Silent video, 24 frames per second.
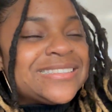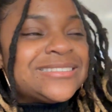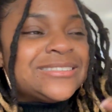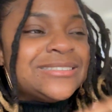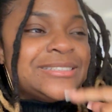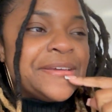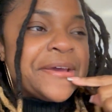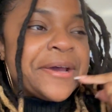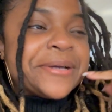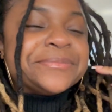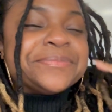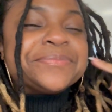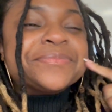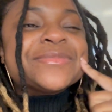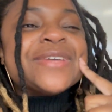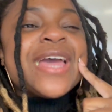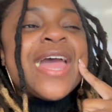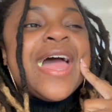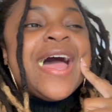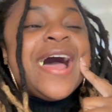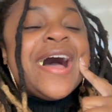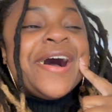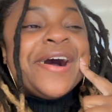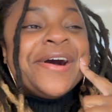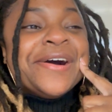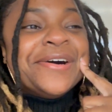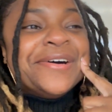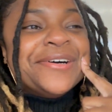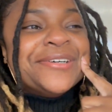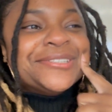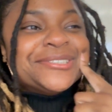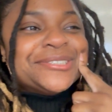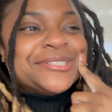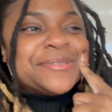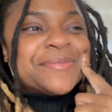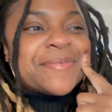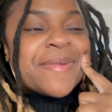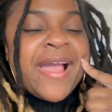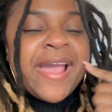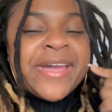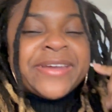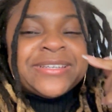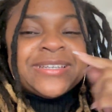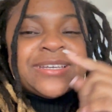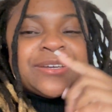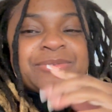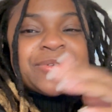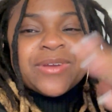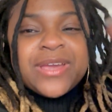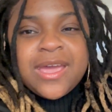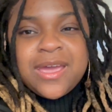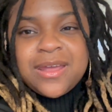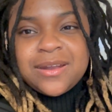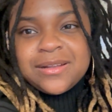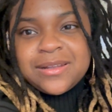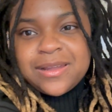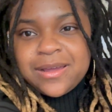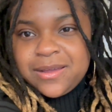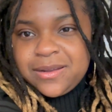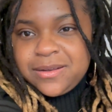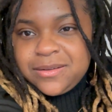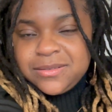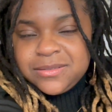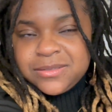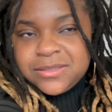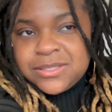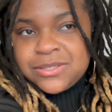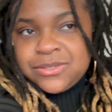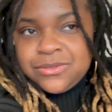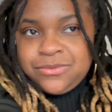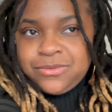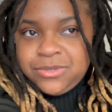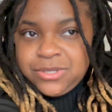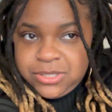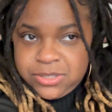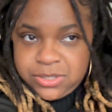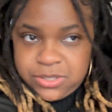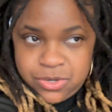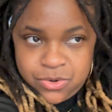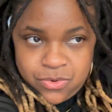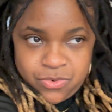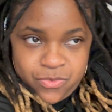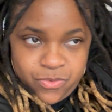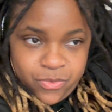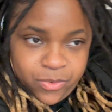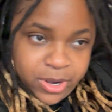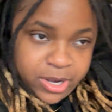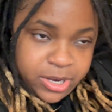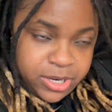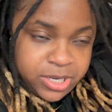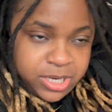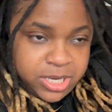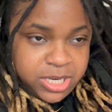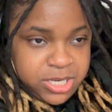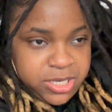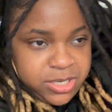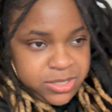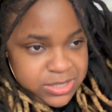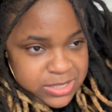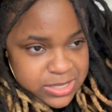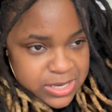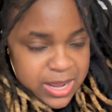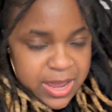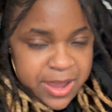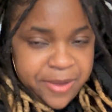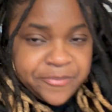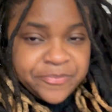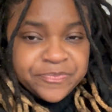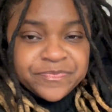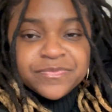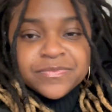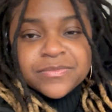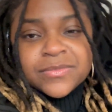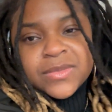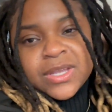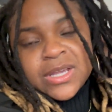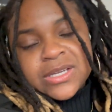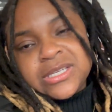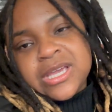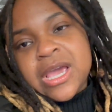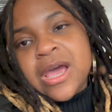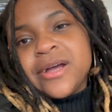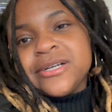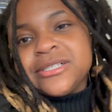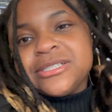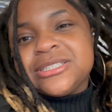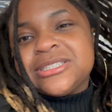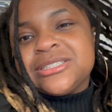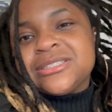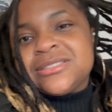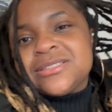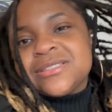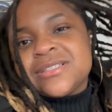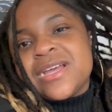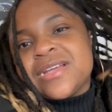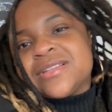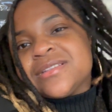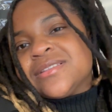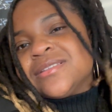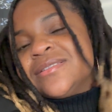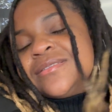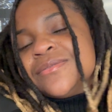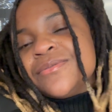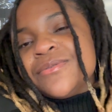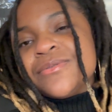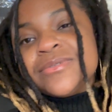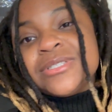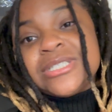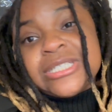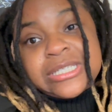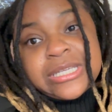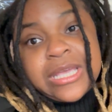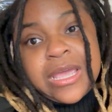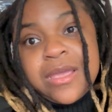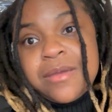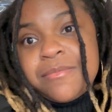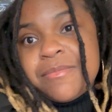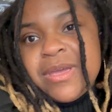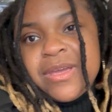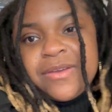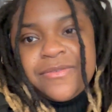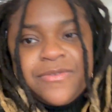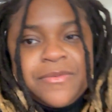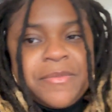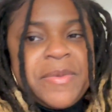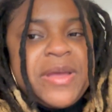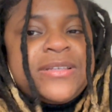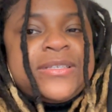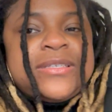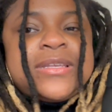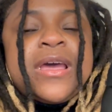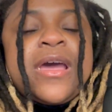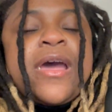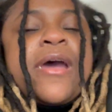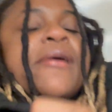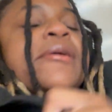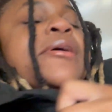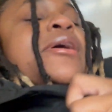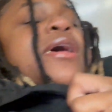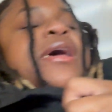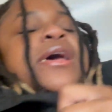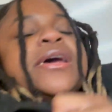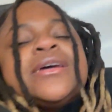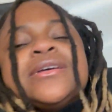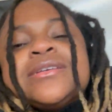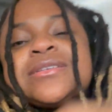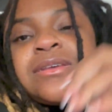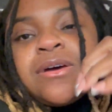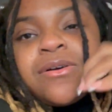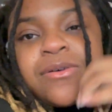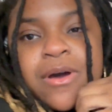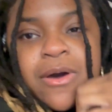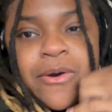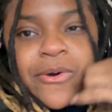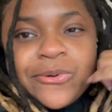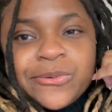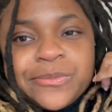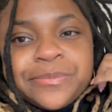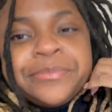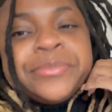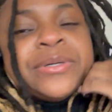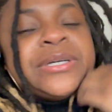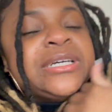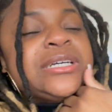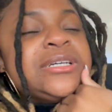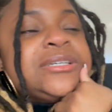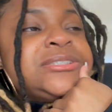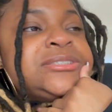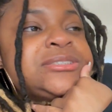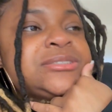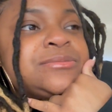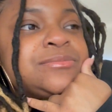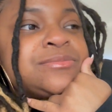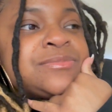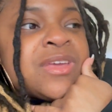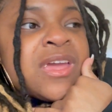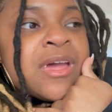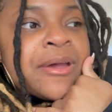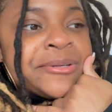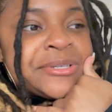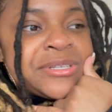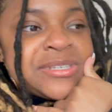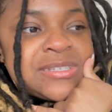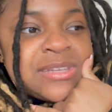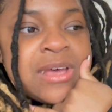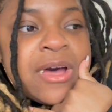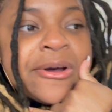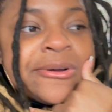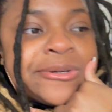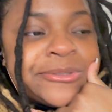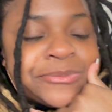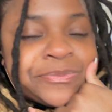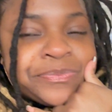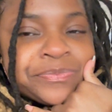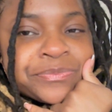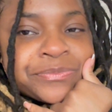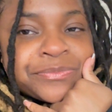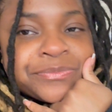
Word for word: yeah. And then we had a lot of students who weren't here today, y'all. We just came back from outside, it's so cold, but yeah. So